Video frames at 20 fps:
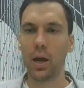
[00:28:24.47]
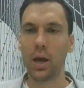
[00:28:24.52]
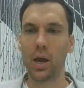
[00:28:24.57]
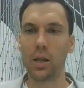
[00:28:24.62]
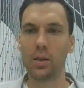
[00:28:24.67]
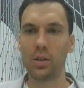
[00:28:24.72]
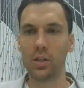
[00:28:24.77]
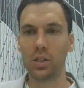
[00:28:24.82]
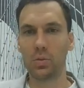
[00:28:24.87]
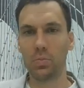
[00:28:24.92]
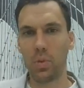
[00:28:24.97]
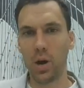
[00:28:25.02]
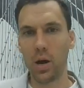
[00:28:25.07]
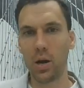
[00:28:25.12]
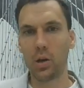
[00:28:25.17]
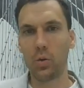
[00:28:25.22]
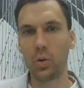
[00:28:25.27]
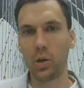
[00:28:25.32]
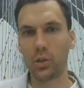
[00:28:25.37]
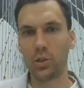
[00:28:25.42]
And the
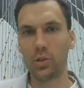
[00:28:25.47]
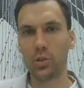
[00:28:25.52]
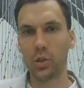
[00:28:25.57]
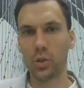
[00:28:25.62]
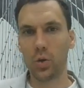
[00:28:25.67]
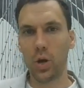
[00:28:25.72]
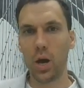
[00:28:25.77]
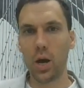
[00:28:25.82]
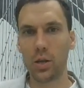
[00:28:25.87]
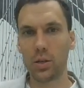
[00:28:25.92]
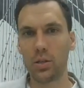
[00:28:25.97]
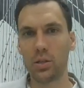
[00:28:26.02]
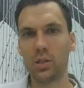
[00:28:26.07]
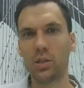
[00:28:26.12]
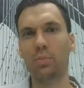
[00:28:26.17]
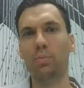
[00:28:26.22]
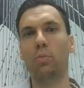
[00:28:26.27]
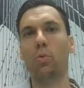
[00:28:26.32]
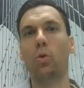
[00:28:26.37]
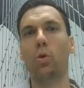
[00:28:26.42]
smarter questions you ask,
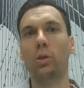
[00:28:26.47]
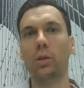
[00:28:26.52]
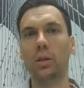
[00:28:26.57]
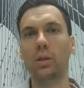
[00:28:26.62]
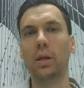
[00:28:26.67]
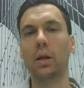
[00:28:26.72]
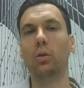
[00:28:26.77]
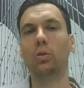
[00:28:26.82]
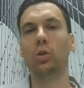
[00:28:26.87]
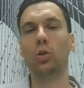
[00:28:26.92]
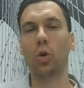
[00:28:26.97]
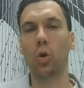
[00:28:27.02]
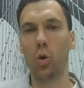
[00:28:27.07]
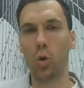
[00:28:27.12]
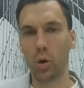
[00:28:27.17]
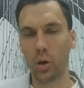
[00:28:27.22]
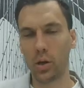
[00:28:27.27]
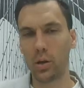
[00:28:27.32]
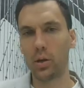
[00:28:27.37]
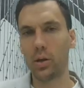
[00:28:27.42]
the more that they'll
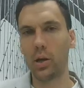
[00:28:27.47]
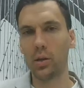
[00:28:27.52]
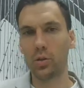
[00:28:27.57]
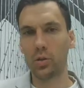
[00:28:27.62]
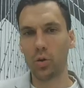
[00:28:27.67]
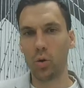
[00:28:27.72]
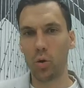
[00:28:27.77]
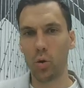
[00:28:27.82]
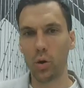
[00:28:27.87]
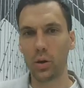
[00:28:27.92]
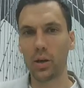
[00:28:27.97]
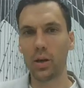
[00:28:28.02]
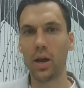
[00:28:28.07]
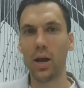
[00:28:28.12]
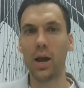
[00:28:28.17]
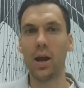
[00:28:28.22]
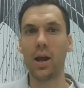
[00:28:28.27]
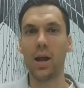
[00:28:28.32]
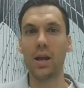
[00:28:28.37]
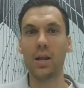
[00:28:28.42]
talk,
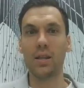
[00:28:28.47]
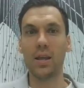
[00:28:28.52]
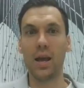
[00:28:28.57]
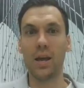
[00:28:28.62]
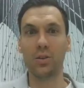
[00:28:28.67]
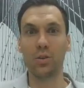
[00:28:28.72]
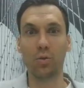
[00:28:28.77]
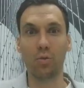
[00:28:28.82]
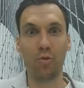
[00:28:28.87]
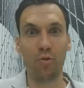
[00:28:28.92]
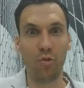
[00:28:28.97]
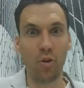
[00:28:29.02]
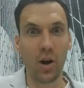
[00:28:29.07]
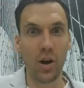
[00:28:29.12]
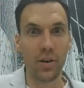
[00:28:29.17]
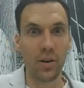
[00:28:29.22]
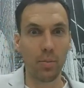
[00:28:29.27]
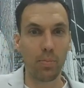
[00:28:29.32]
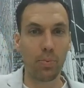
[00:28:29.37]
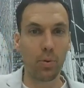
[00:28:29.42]
and then you'll
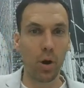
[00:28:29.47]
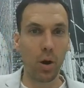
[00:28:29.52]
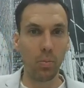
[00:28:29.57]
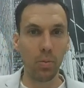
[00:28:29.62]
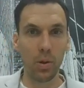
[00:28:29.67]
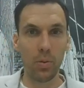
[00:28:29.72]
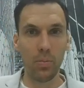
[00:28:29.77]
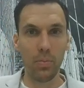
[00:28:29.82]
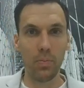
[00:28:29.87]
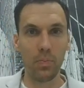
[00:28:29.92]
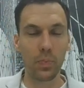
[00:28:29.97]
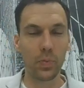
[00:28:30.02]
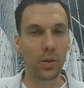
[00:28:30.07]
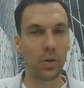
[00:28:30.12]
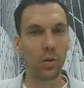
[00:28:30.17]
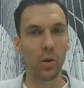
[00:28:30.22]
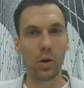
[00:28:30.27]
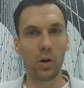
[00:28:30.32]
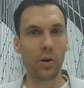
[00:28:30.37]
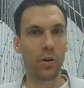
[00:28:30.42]
find a problem
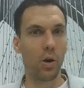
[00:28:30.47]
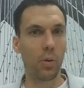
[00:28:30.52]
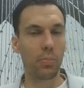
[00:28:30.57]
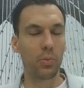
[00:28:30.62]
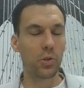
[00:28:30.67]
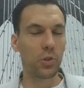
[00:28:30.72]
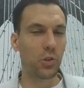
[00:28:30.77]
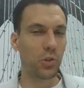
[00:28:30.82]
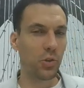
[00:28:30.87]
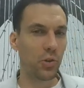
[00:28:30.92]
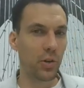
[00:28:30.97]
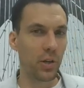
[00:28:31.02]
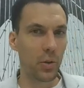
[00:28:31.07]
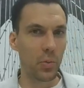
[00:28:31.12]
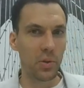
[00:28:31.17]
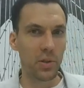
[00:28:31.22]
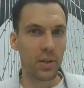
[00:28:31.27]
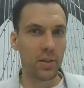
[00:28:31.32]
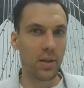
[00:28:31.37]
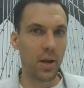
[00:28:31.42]
or an opportunity
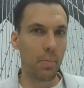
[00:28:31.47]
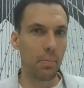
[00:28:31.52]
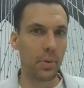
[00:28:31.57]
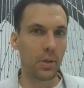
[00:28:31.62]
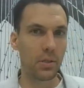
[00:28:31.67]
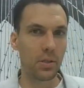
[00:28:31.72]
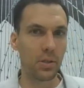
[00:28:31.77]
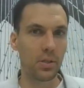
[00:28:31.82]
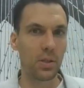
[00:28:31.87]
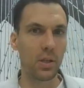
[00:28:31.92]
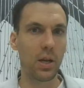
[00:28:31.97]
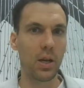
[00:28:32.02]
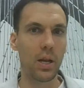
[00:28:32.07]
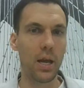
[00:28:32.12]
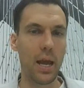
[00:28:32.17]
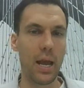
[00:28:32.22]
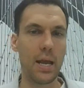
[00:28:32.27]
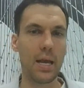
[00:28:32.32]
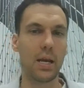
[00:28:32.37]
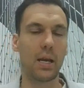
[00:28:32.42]
within that business, and
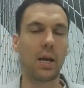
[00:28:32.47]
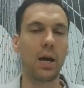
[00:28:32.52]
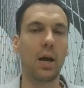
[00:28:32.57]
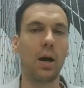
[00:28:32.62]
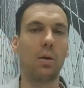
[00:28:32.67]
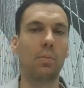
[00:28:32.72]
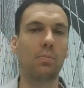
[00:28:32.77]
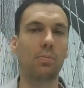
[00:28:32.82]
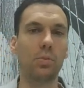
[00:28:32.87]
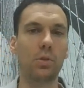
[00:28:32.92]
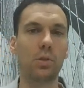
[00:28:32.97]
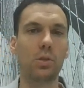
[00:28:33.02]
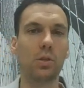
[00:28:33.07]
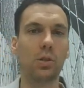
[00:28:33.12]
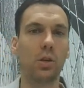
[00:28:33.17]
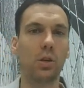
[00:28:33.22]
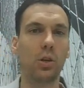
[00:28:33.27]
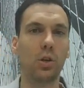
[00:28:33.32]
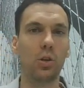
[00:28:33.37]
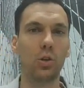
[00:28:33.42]
here
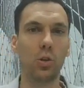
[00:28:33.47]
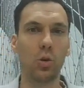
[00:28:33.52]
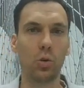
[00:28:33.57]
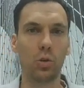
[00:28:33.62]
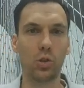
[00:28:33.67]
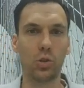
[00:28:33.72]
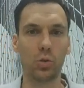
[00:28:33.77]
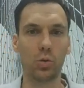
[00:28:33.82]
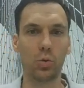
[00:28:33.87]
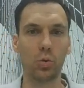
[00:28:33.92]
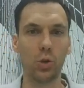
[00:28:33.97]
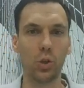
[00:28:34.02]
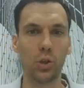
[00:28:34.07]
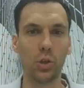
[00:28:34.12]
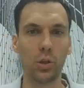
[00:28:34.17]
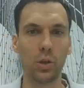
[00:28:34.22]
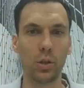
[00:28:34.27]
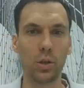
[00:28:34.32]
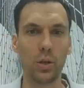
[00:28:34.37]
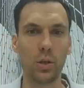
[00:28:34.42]
comes your
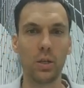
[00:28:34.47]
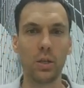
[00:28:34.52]
solution.